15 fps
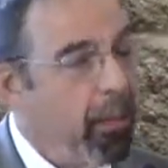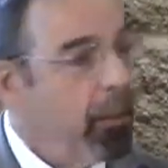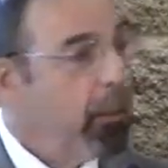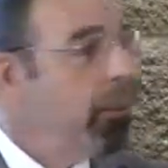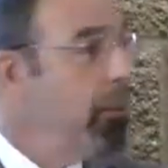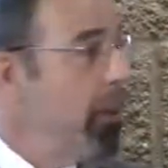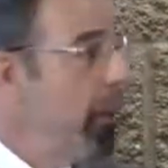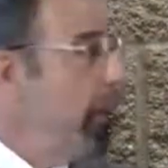
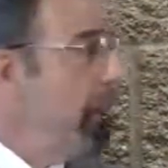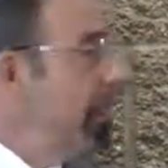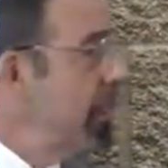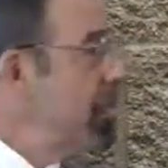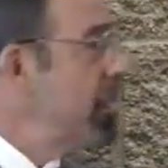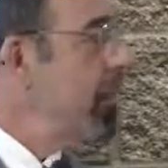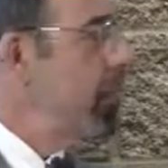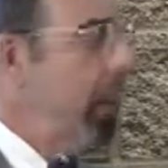Community
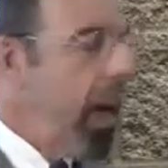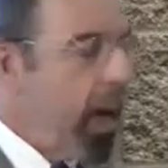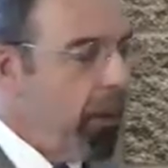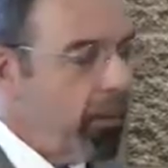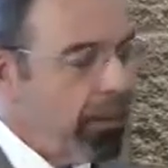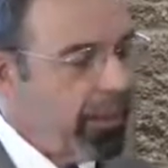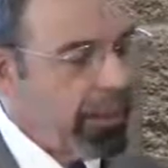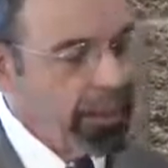is
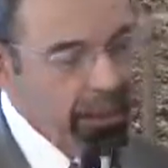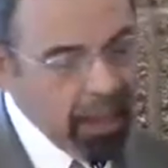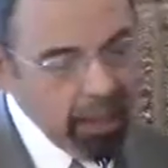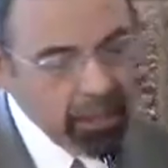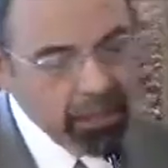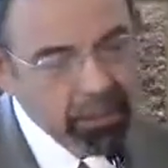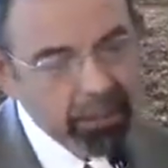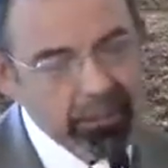about
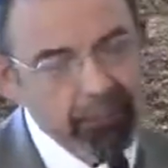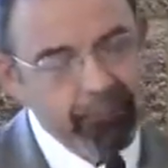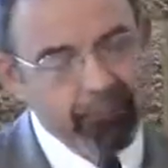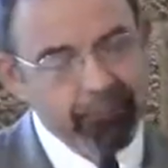connection,